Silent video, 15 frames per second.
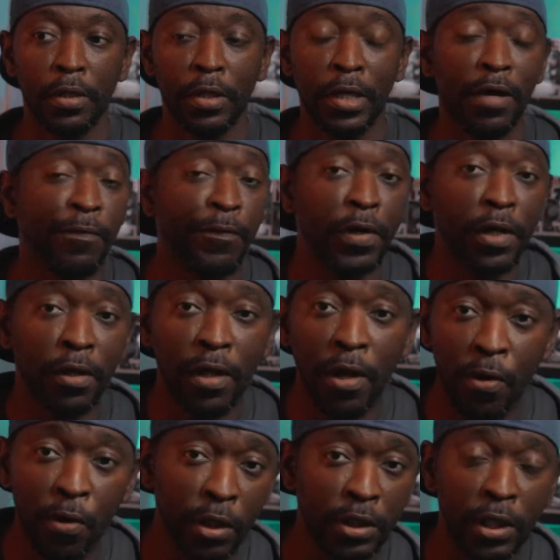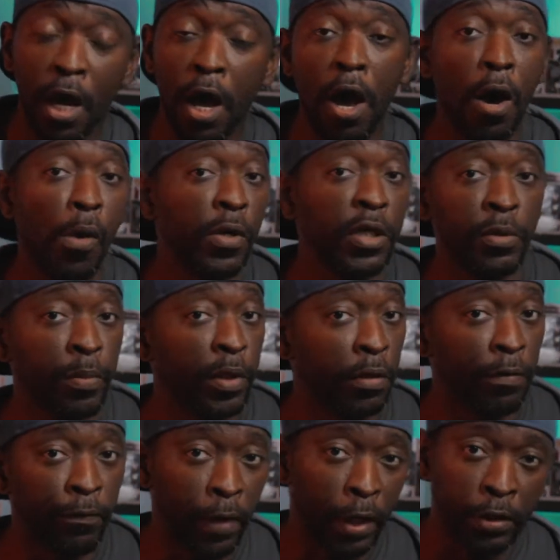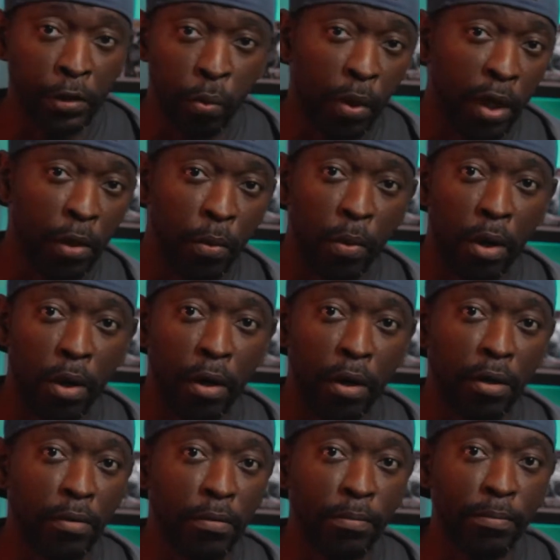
Now, for the longest, I always been infatuated with art.